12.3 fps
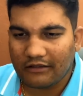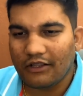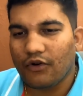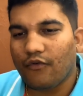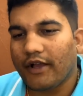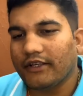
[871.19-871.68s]

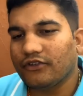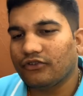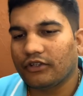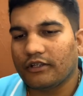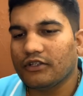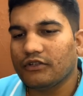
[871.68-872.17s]

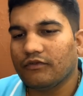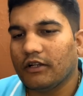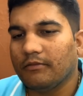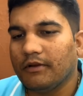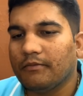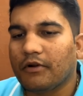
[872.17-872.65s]
Otherwise, things will
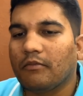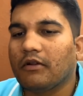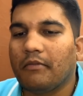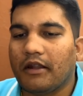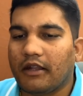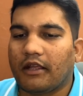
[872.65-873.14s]
be
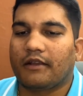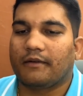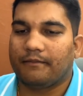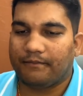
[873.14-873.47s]
problematic.